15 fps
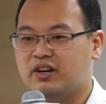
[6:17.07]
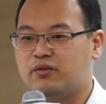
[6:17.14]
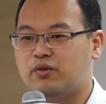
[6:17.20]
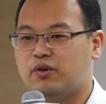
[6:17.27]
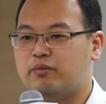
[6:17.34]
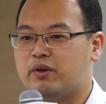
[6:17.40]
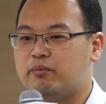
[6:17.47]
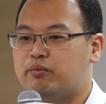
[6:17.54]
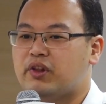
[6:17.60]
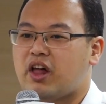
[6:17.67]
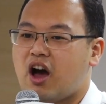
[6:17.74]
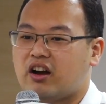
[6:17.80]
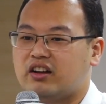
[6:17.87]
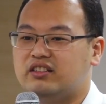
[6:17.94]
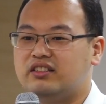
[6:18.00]
will be
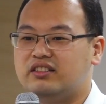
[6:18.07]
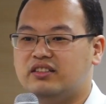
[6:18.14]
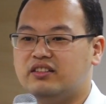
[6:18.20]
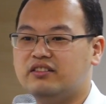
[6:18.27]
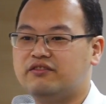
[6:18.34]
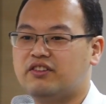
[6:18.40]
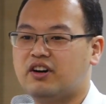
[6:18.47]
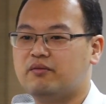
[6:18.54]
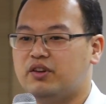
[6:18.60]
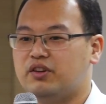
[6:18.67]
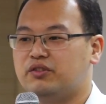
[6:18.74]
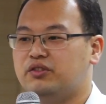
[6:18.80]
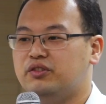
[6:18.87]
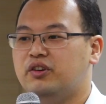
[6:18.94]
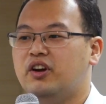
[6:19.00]
blocked from
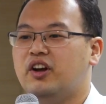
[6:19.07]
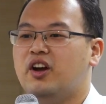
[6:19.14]
Youku.